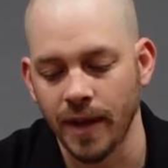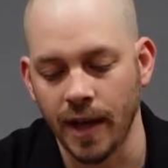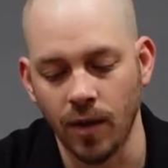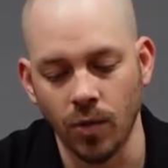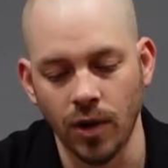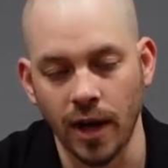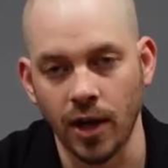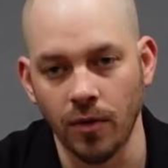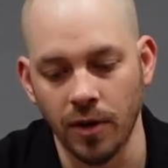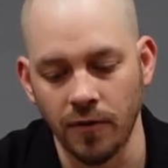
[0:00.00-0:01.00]
and it will not
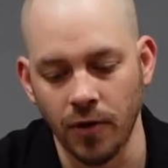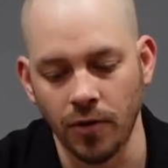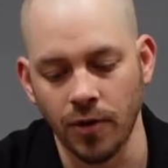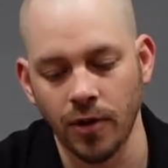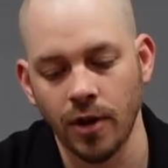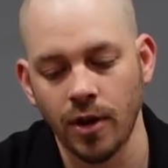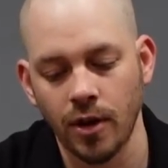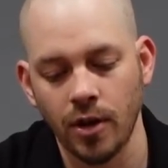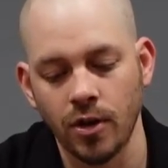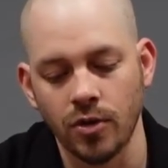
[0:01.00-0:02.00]
go any further.
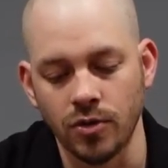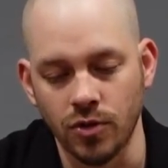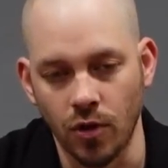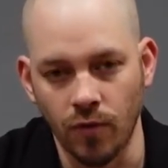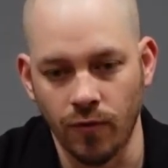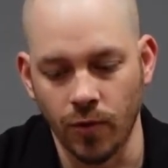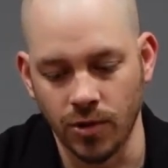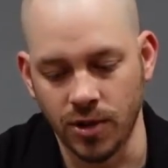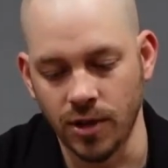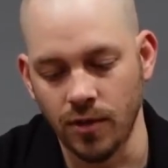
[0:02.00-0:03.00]
Don't
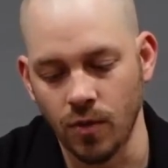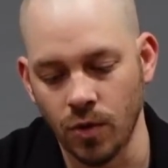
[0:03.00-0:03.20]
force it.